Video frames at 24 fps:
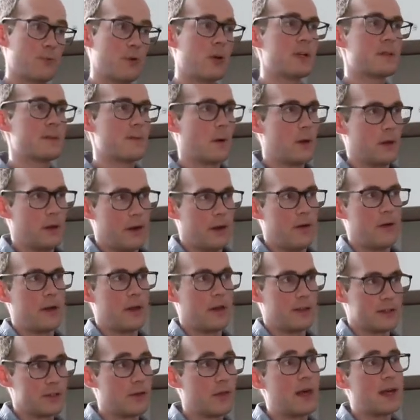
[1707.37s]
It's a pretty small
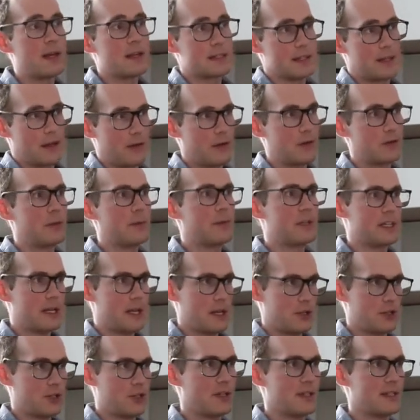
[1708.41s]
area. So that is another
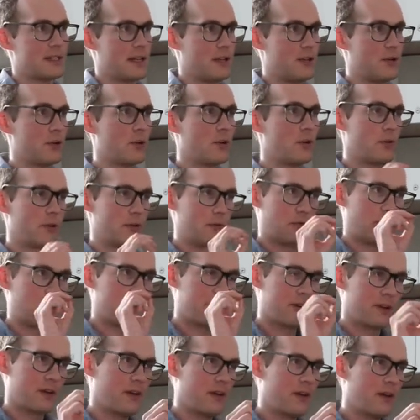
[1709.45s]
limitation, is that you can only
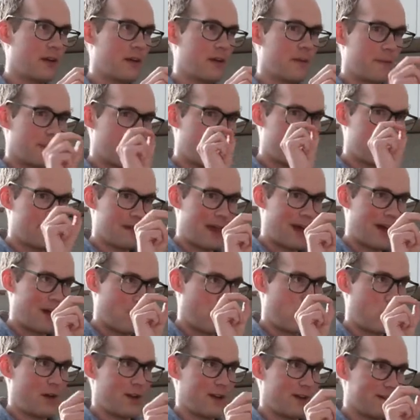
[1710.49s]
look
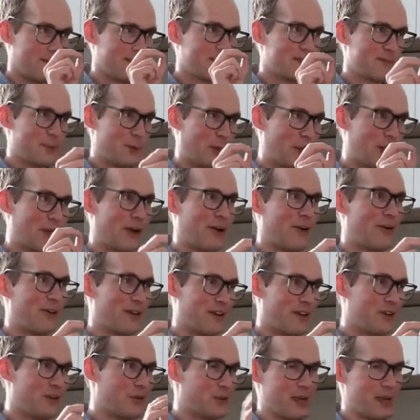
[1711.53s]
at one small area.